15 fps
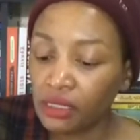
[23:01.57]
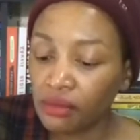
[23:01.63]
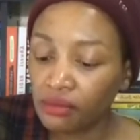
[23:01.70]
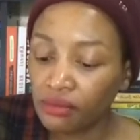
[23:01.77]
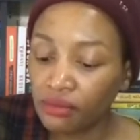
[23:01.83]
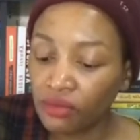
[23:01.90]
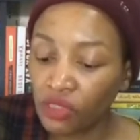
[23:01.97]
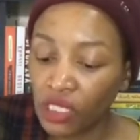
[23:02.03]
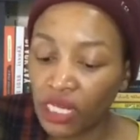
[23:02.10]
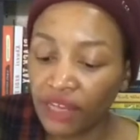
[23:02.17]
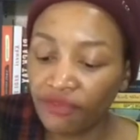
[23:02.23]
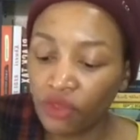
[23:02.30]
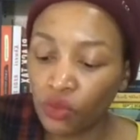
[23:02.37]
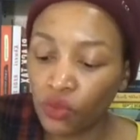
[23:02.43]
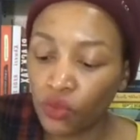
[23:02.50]
She left the
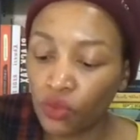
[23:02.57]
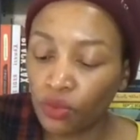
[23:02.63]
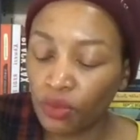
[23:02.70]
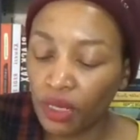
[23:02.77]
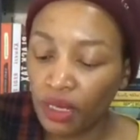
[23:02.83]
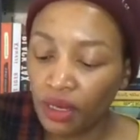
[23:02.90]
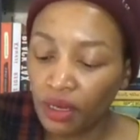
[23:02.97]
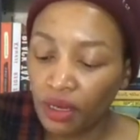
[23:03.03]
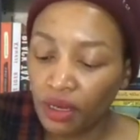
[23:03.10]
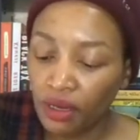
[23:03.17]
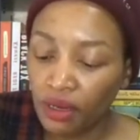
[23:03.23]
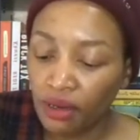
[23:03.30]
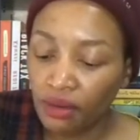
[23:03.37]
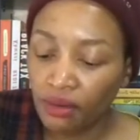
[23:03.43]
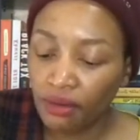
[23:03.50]
room.
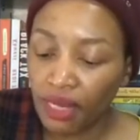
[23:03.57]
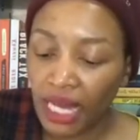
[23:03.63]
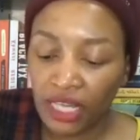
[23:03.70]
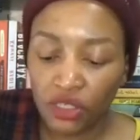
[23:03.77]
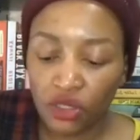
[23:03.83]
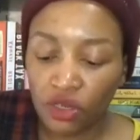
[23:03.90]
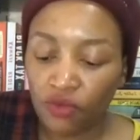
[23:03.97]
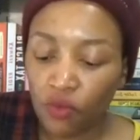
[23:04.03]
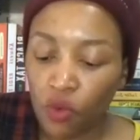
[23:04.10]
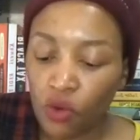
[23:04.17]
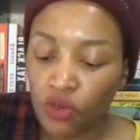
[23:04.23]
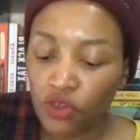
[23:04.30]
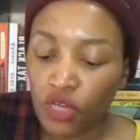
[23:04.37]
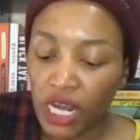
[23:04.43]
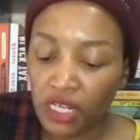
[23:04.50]
I should have worn
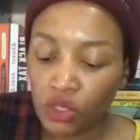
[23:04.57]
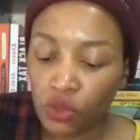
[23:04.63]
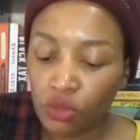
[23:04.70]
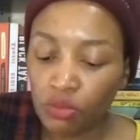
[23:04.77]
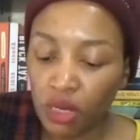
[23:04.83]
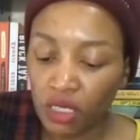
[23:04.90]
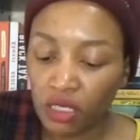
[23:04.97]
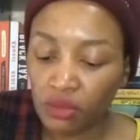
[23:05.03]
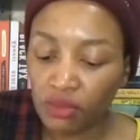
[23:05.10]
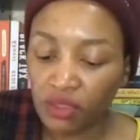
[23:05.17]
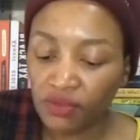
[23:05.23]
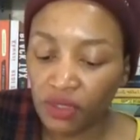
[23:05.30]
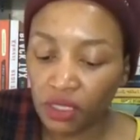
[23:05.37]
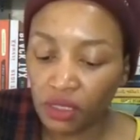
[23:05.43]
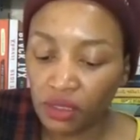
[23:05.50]
tracksuit bottoms for
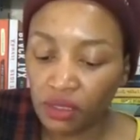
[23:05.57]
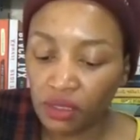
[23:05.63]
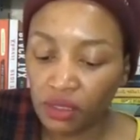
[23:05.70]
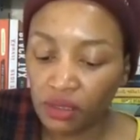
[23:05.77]
this,